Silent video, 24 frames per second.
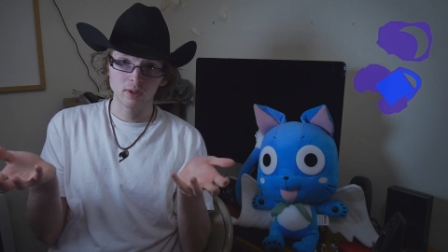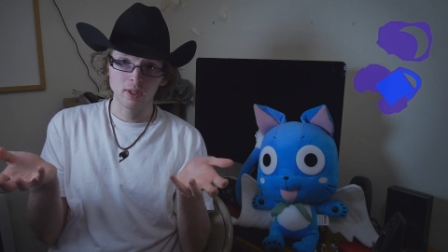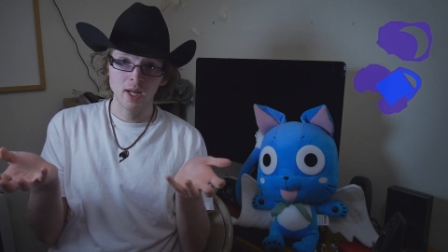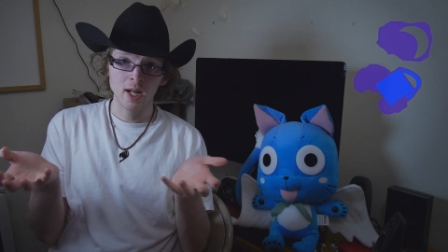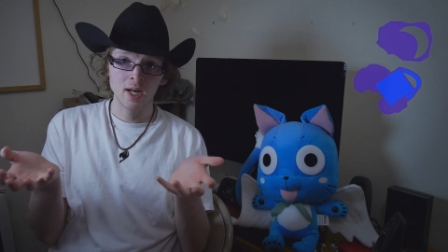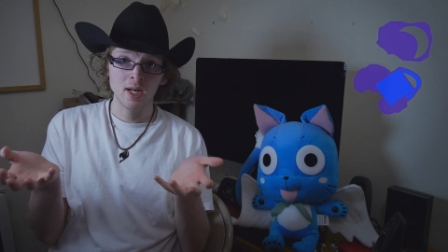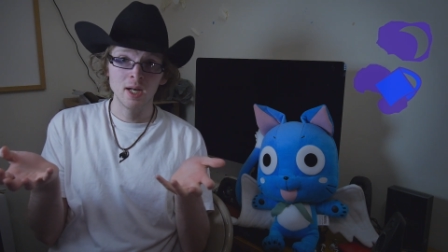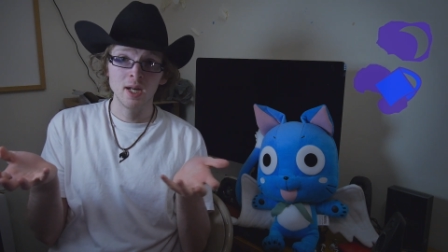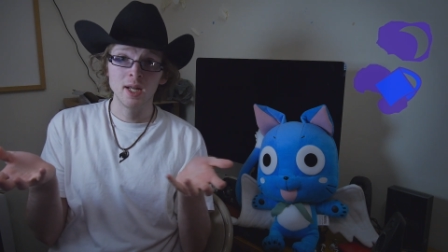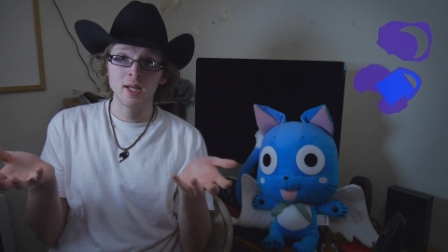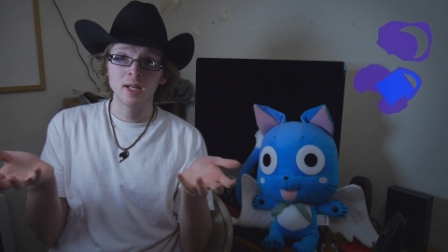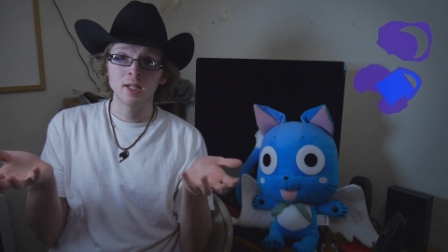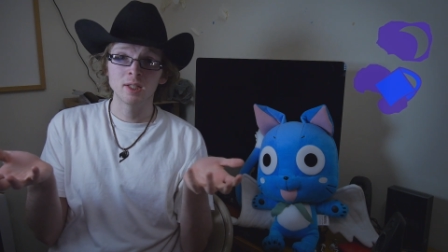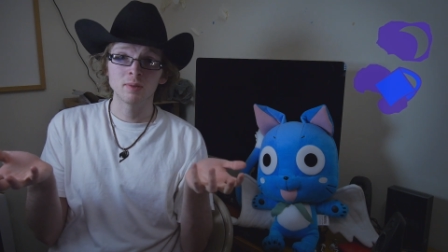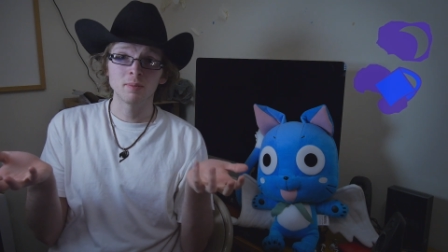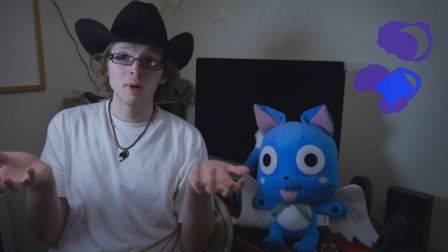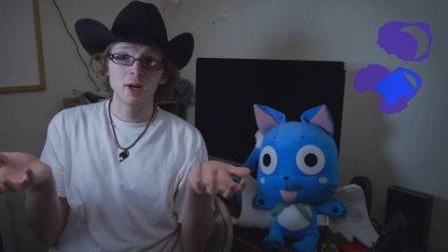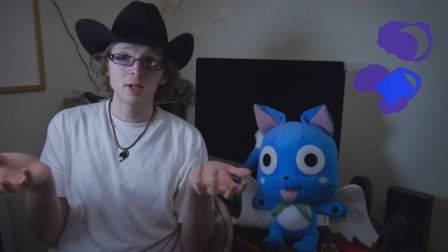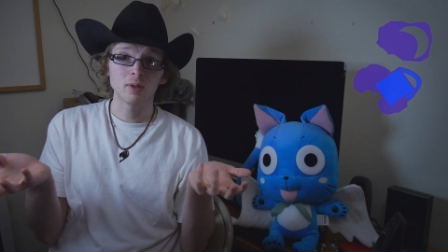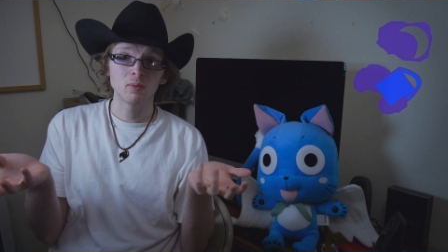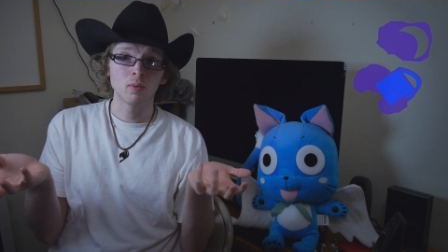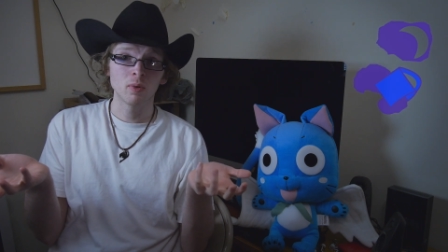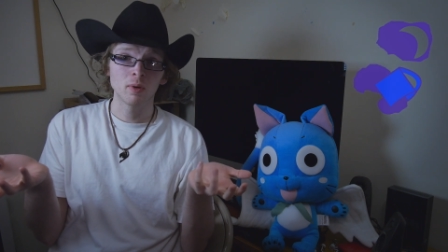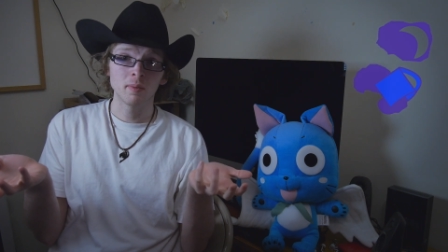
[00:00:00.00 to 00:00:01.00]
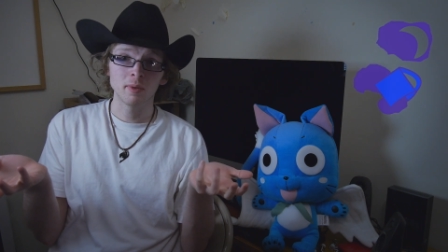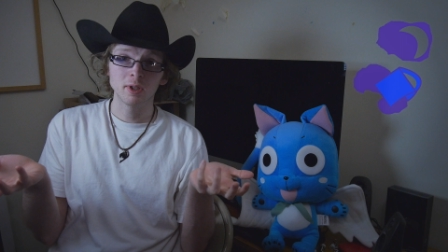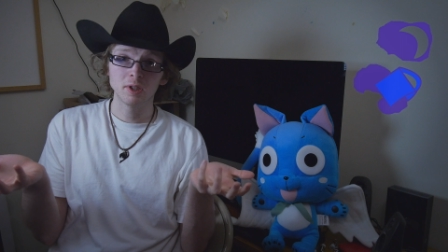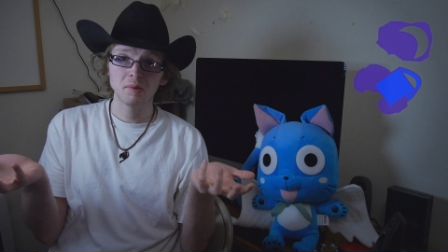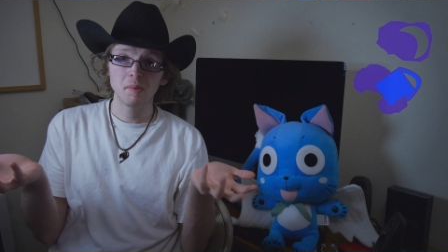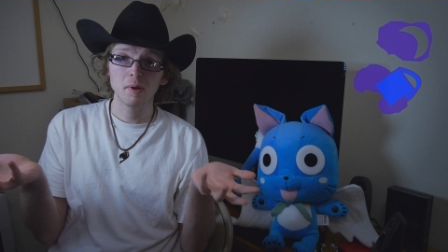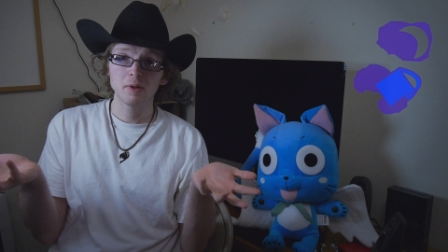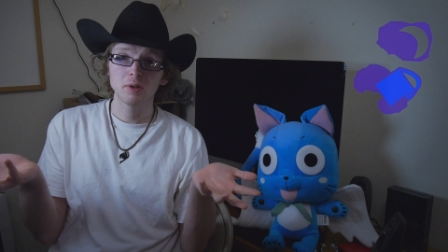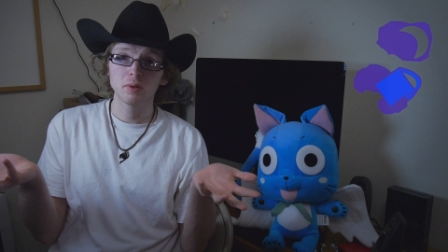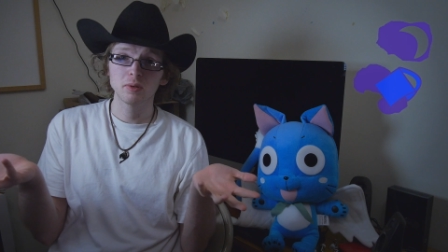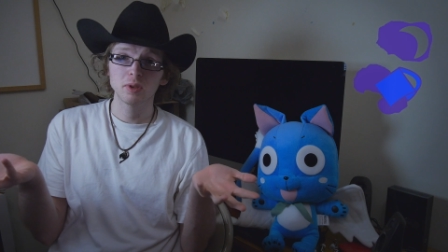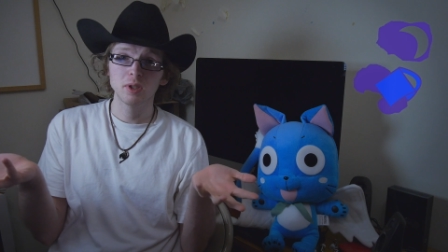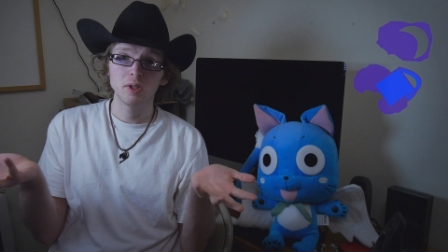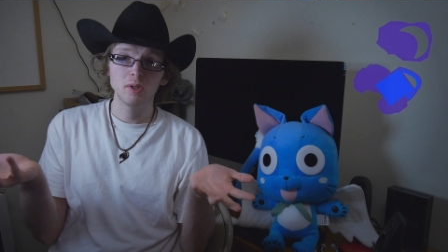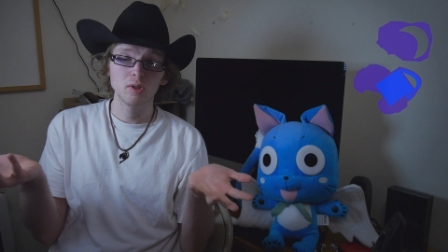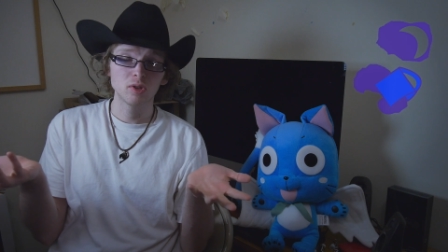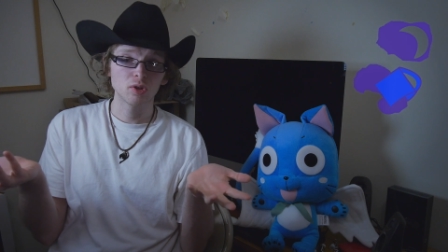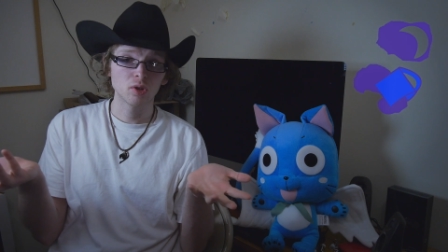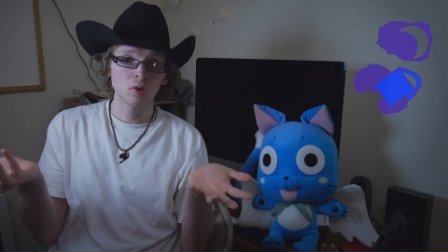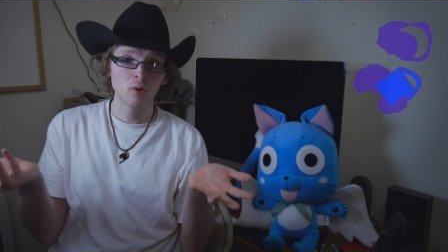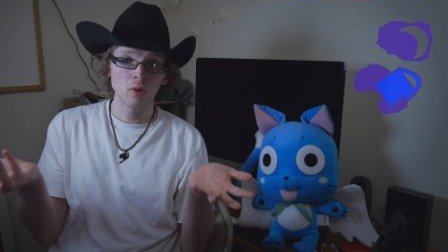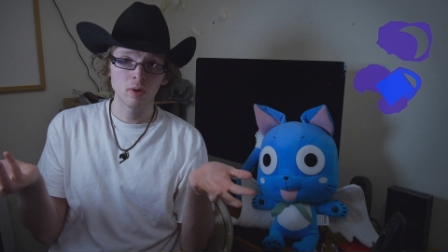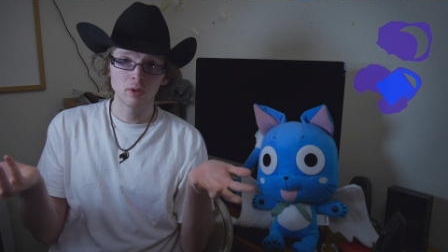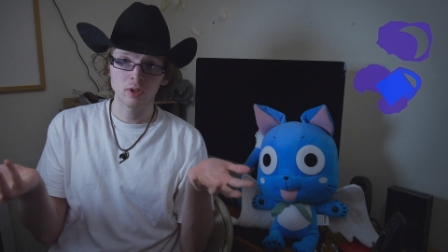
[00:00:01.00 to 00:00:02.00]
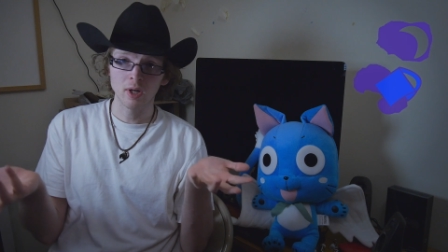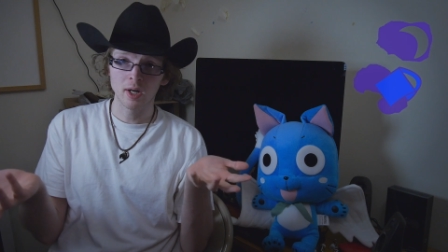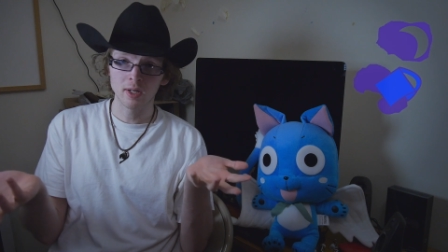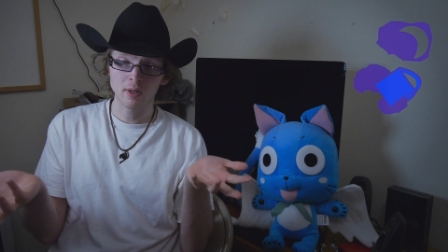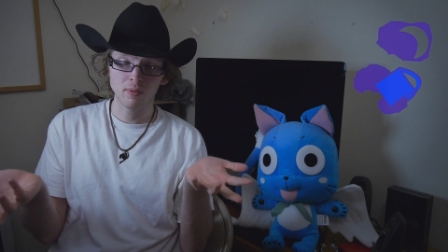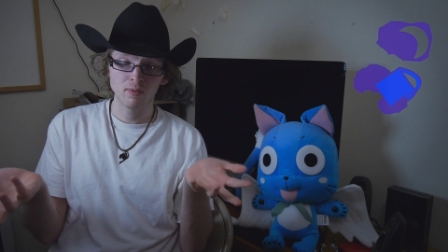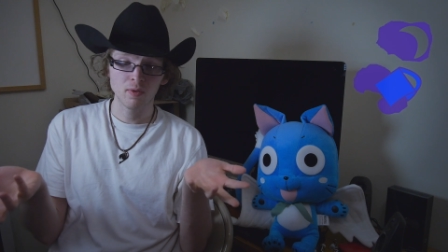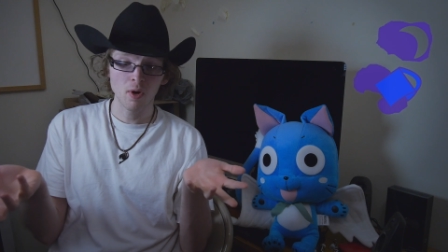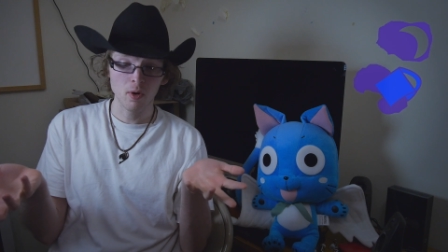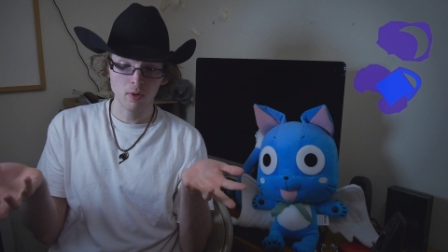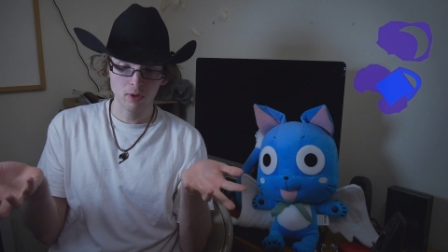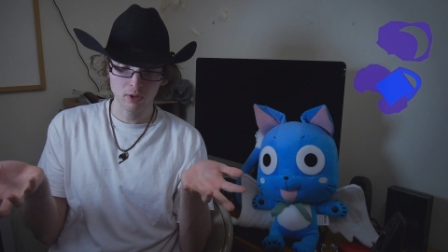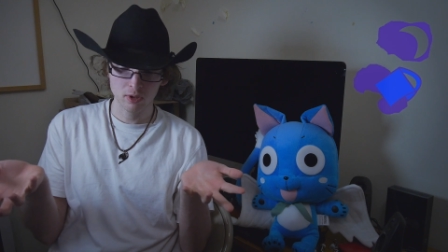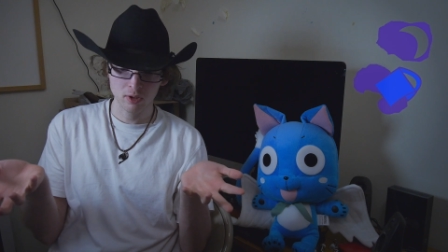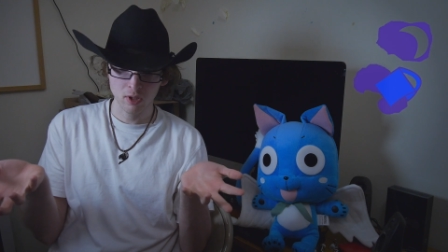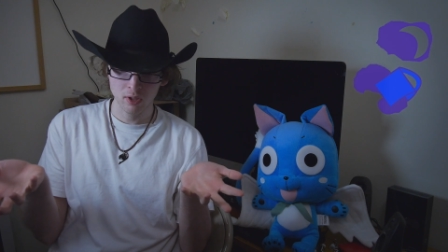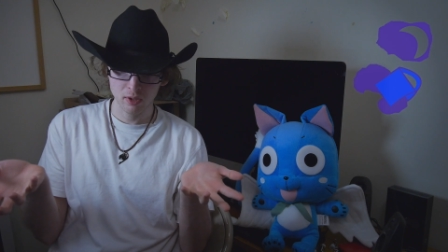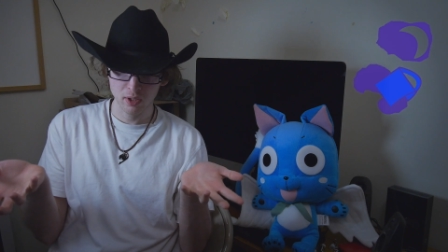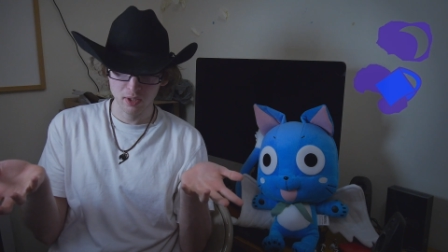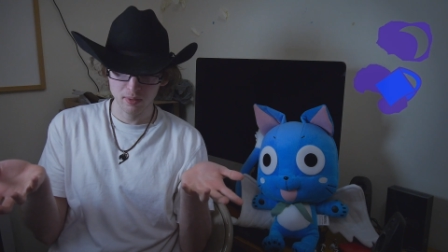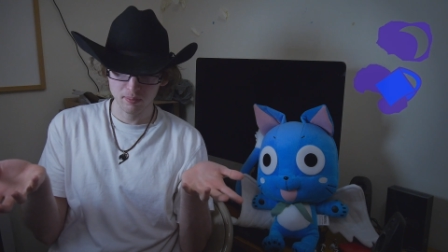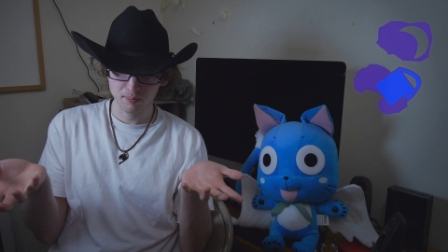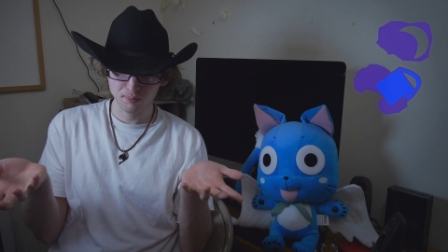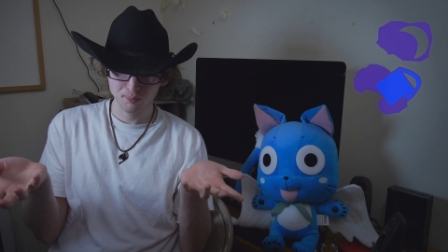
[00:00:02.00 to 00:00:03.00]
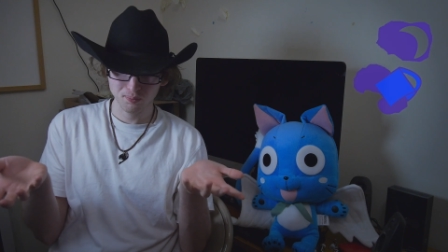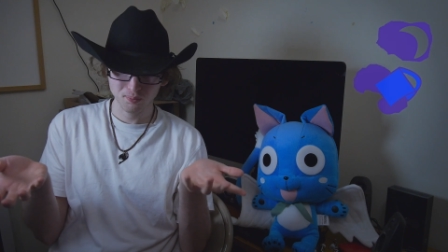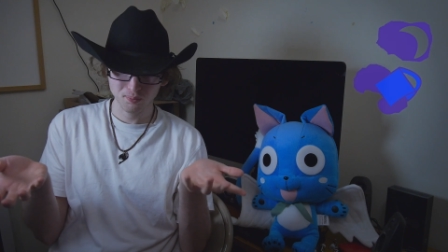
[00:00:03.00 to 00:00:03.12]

Editing is one of my specialties, so I try to focus on it.